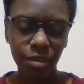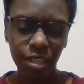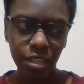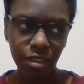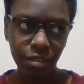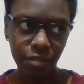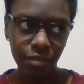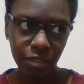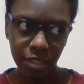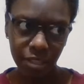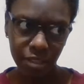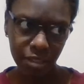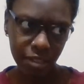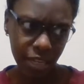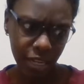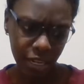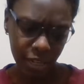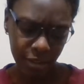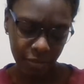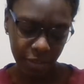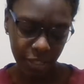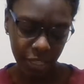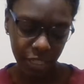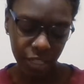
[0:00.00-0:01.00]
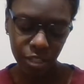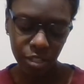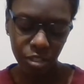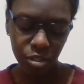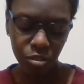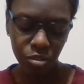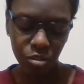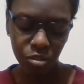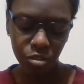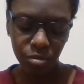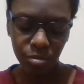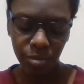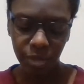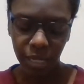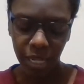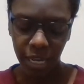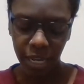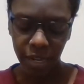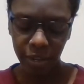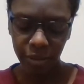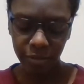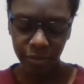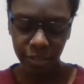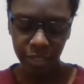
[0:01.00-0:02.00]
Think of it kind of like a YouTube
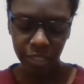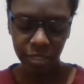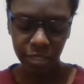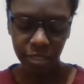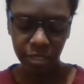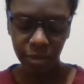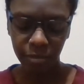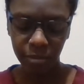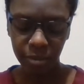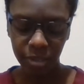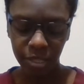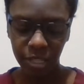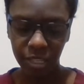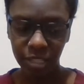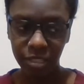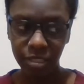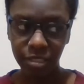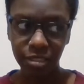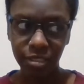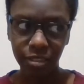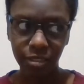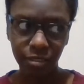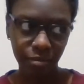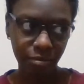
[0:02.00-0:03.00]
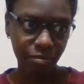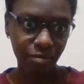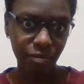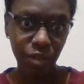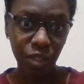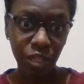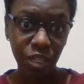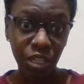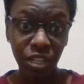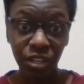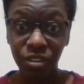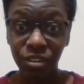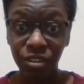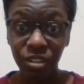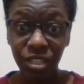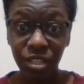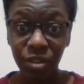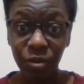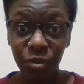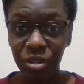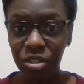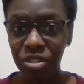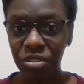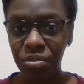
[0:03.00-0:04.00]
Live, except that's literally
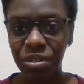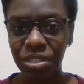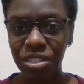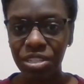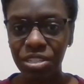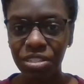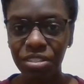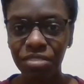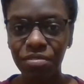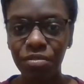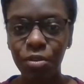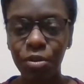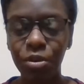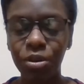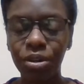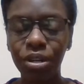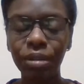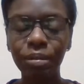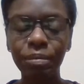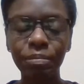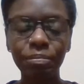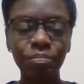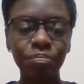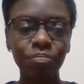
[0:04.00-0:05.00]
what Twitch is for,